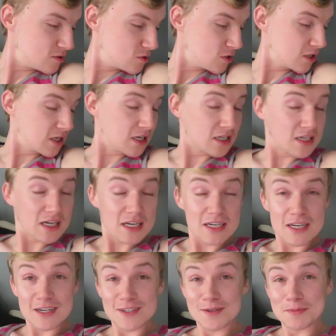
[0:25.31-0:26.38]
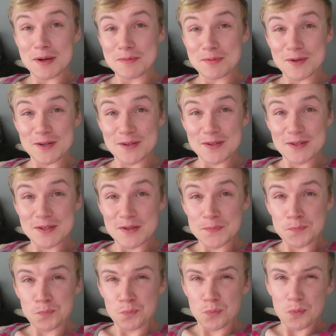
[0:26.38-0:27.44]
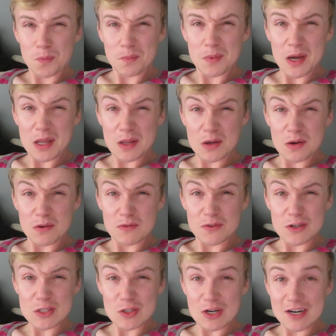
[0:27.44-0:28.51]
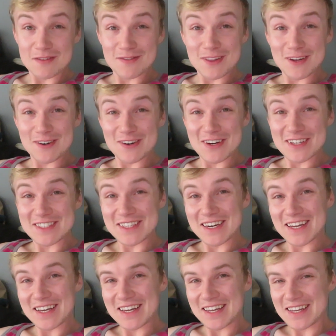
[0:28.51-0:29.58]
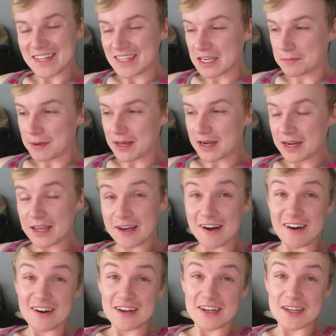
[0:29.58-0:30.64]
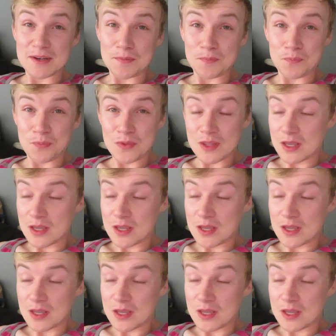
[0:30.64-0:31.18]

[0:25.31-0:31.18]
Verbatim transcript: drinking a Diet Dr. Pepper, might go for a drive later on today, depending on